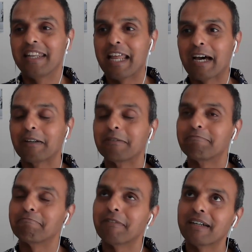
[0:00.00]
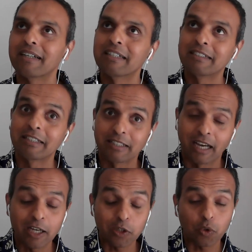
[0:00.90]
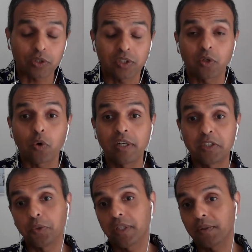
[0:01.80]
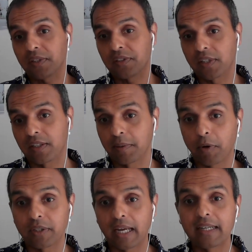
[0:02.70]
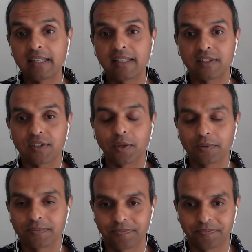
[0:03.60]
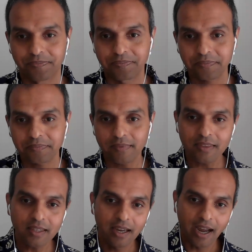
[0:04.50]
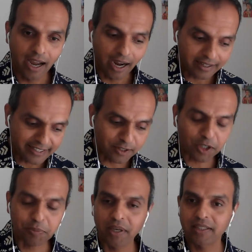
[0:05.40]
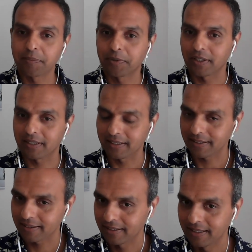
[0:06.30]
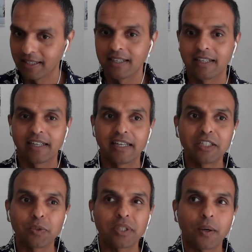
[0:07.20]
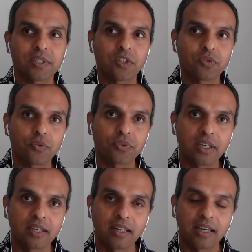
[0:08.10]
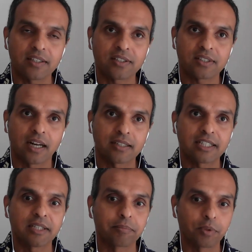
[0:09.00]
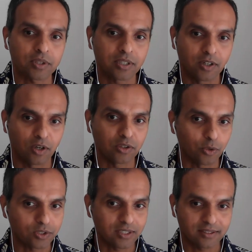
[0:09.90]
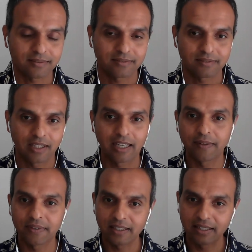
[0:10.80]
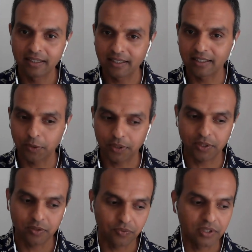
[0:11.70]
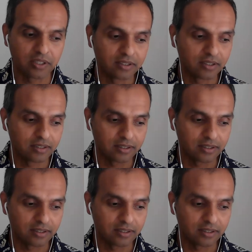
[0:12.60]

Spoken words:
Now, I wrote the goal in 2006, about 18 years ago. I did not make the progress. In 2015, I started a book on coaching. I lived in India 2015,